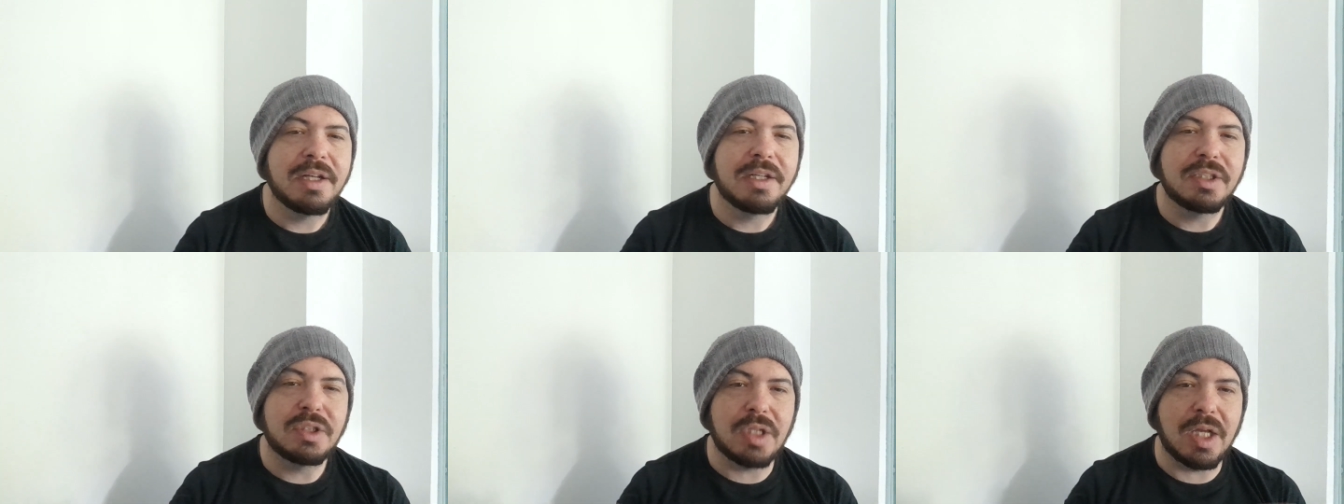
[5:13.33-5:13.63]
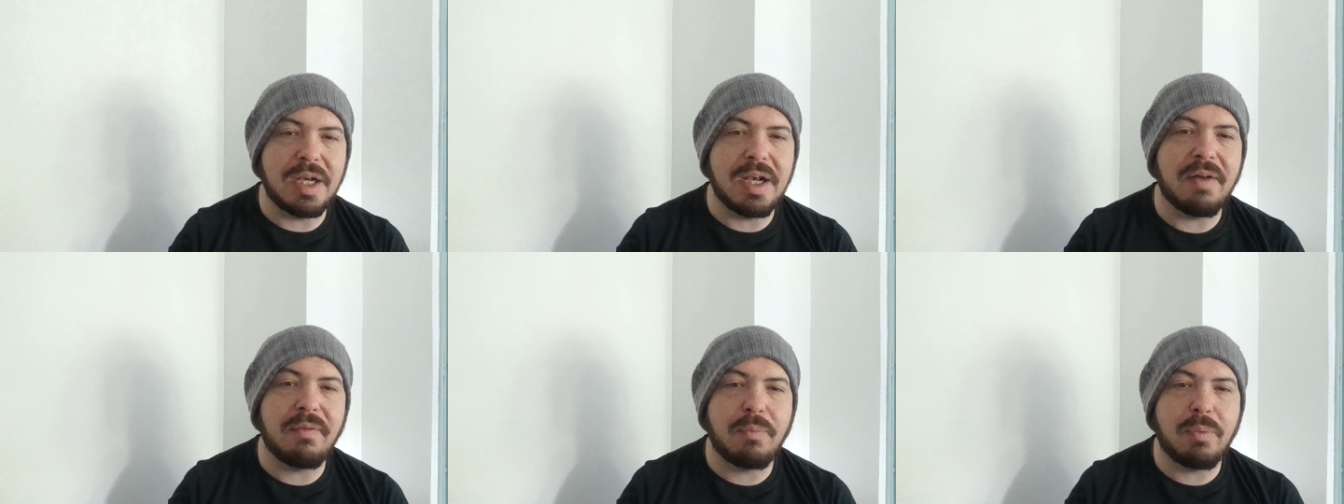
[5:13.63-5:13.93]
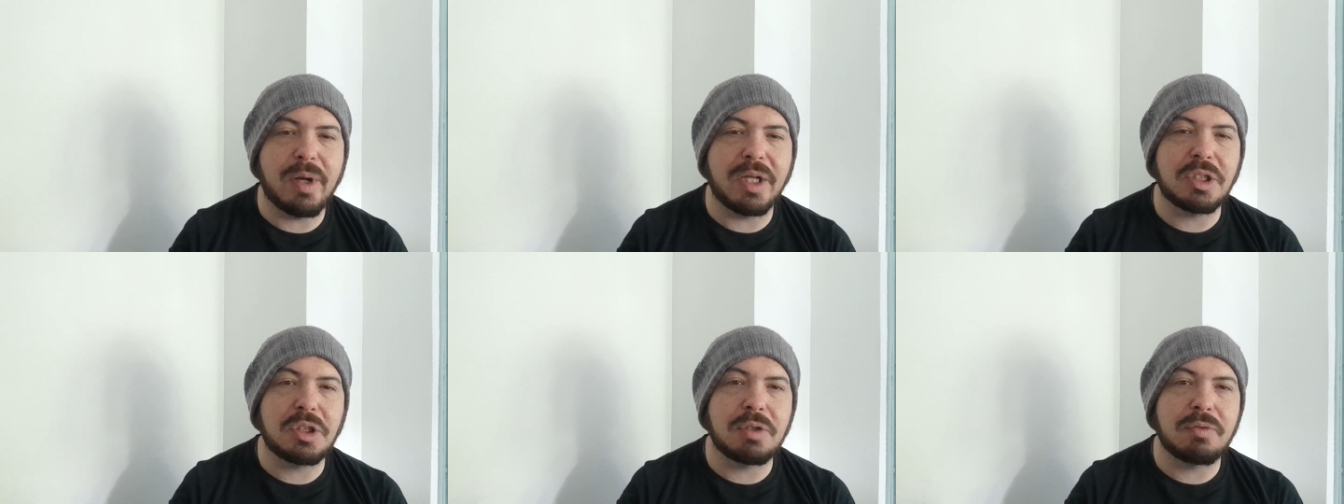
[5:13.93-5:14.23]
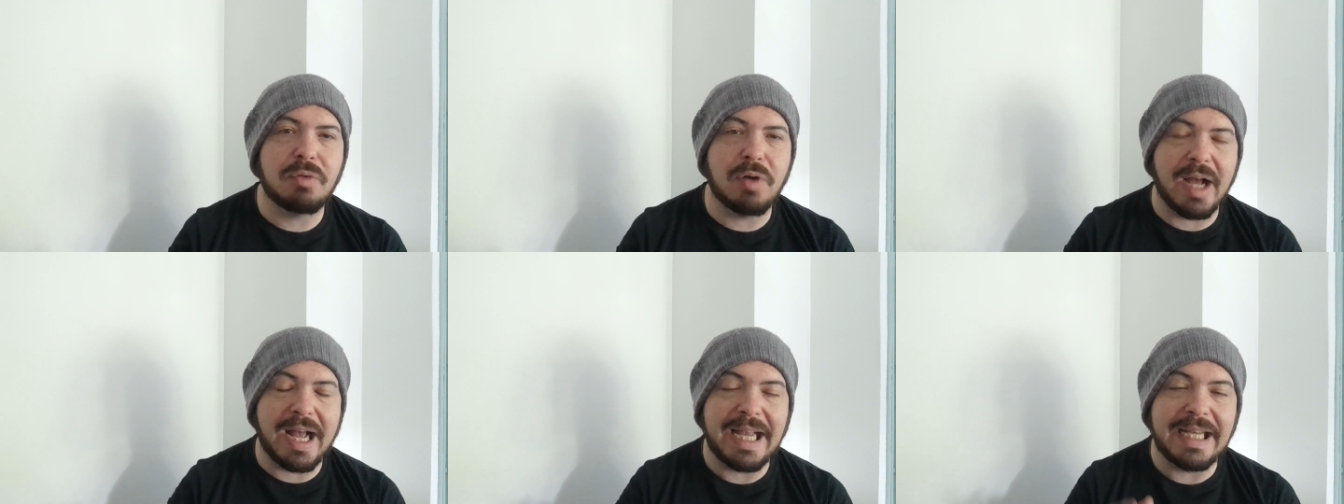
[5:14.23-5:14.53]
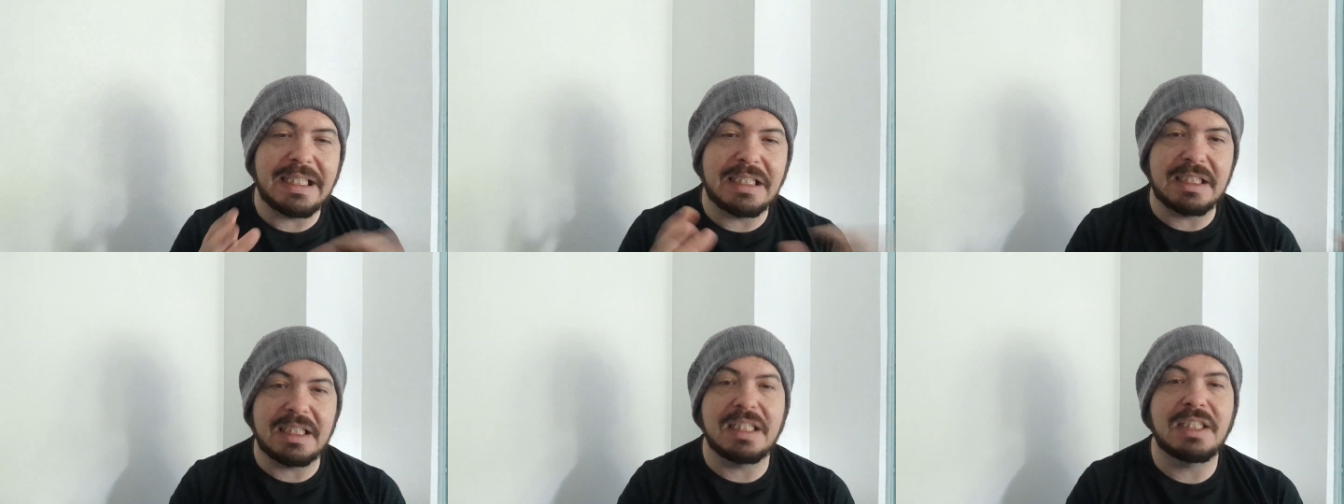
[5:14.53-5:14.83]
So in other words, you've got
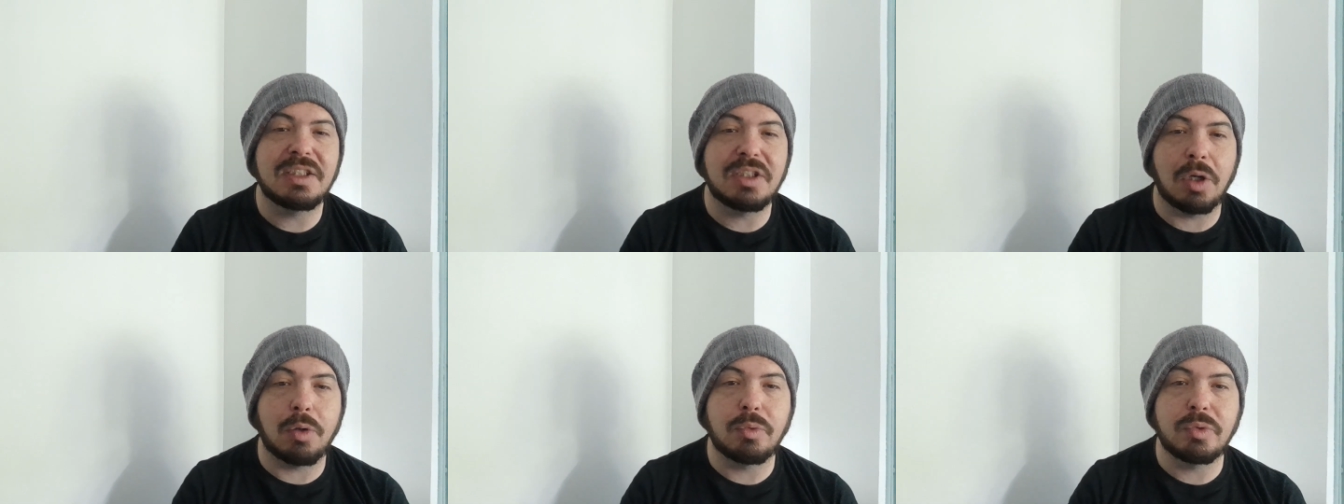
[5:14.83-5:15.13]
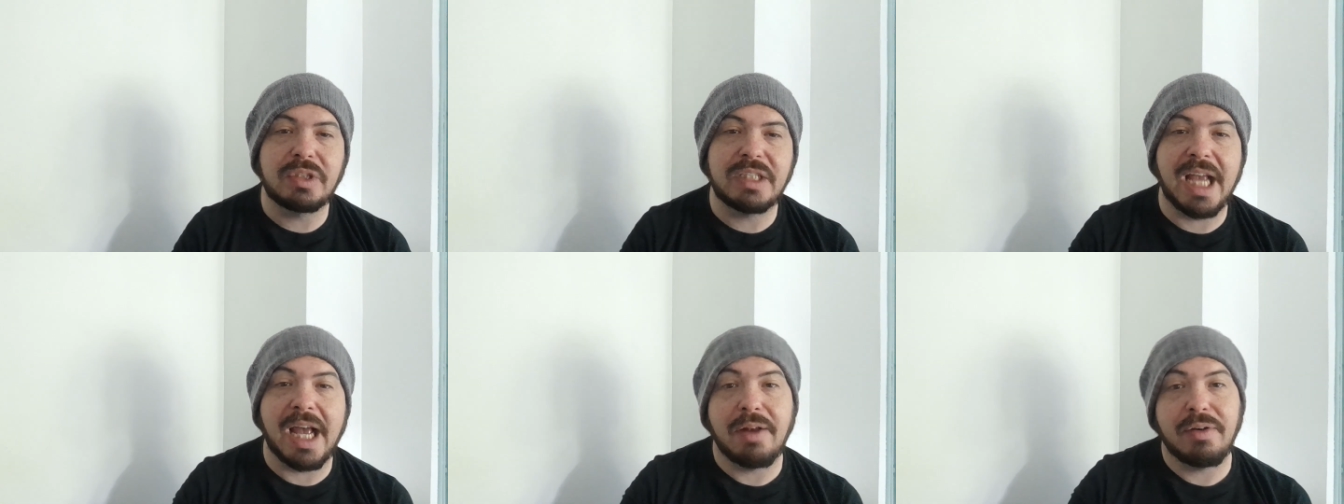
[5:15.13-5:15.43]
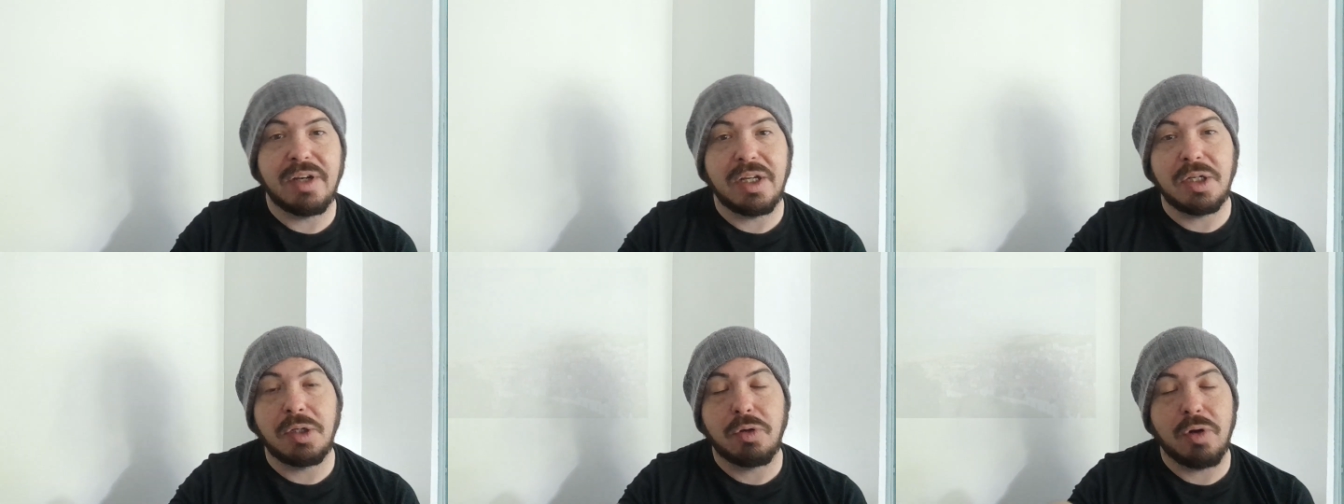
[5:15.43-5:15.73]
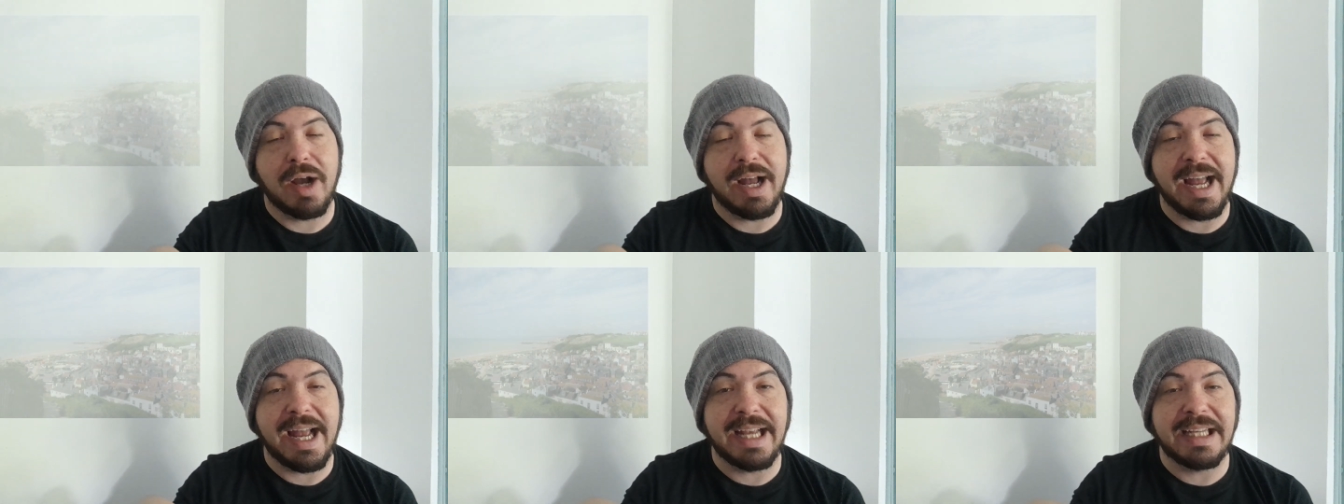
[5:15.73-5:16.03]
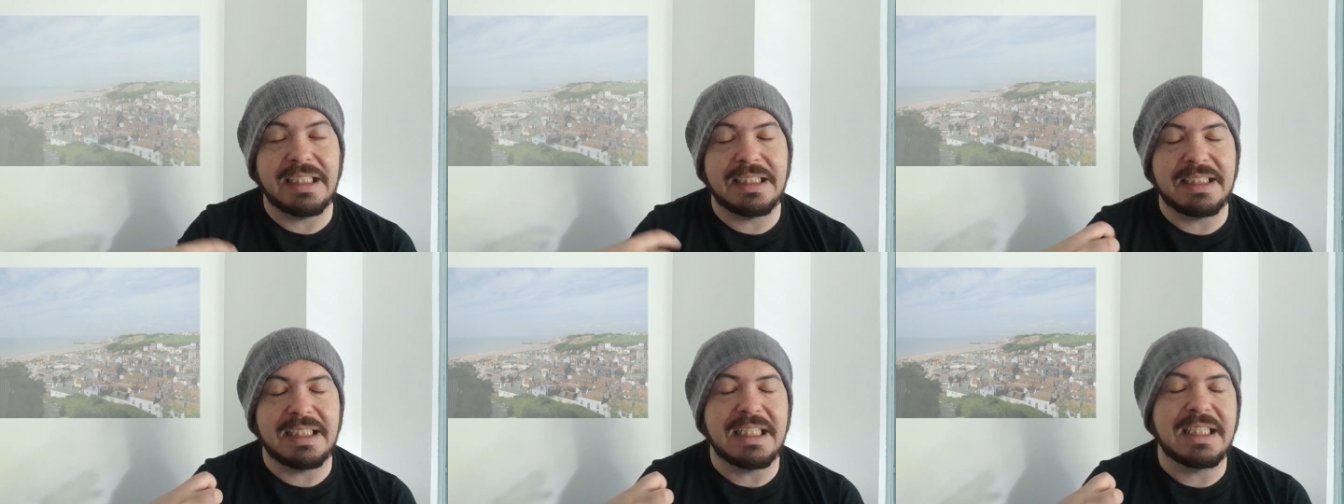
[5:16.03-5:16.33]
Hastings Old Town, then you've got
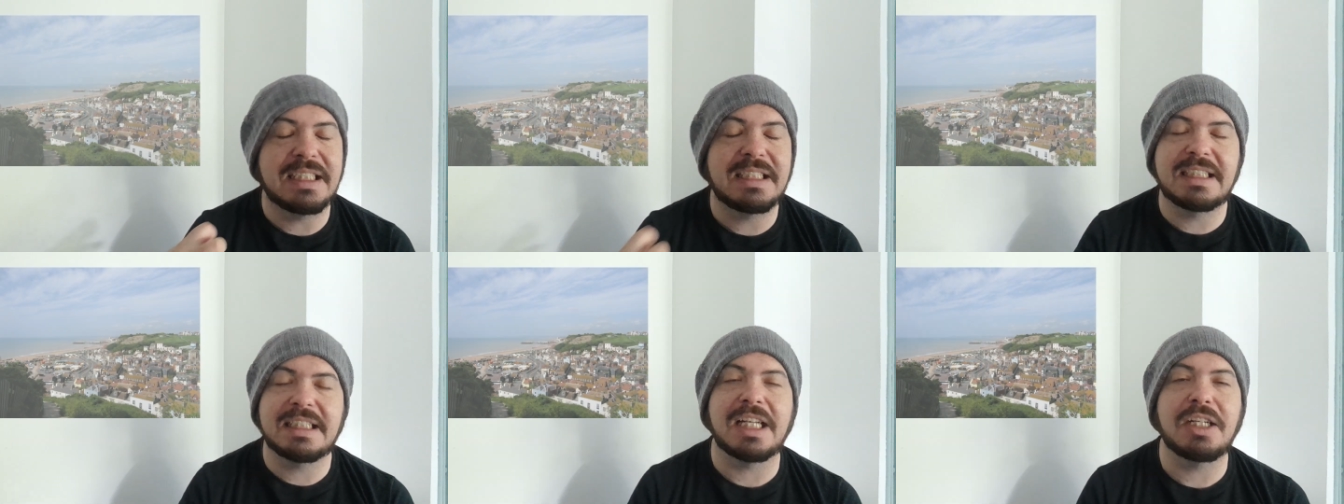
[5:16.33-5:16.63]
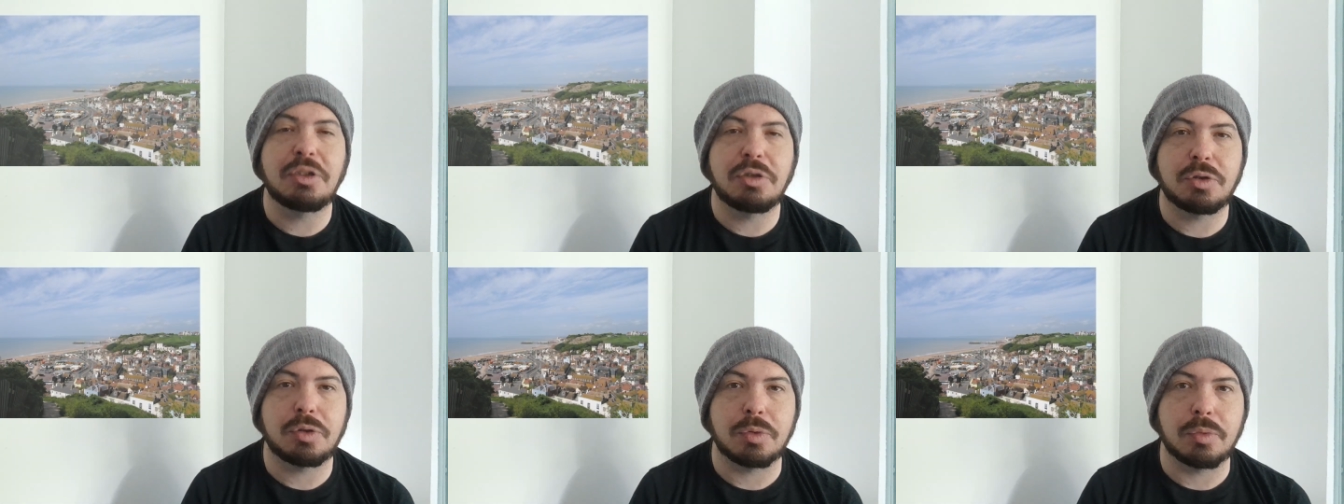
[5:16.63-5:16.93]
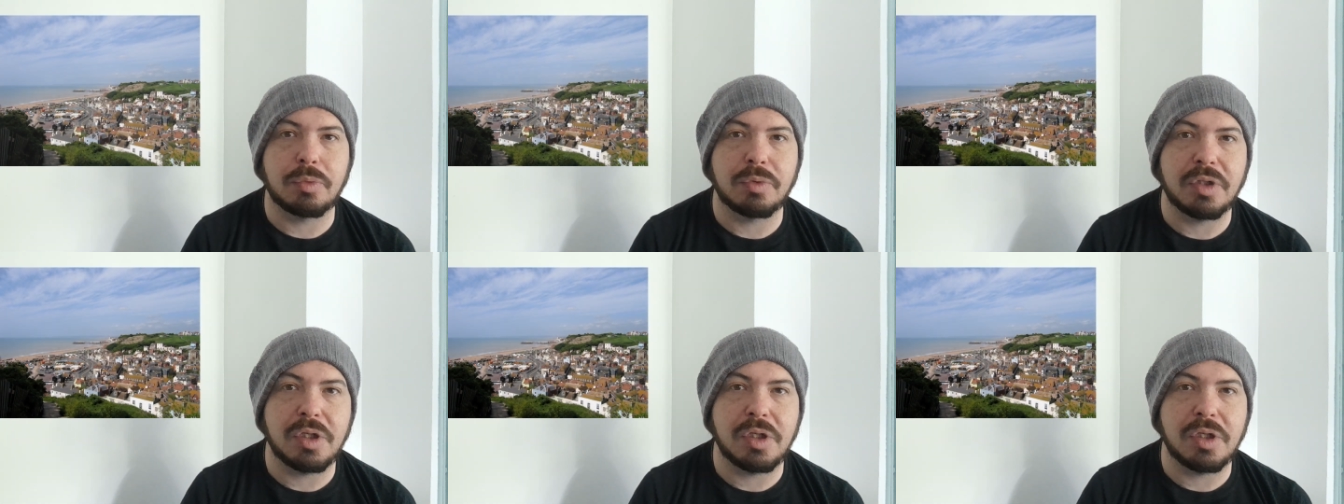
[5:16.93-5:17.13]
Hastings Central,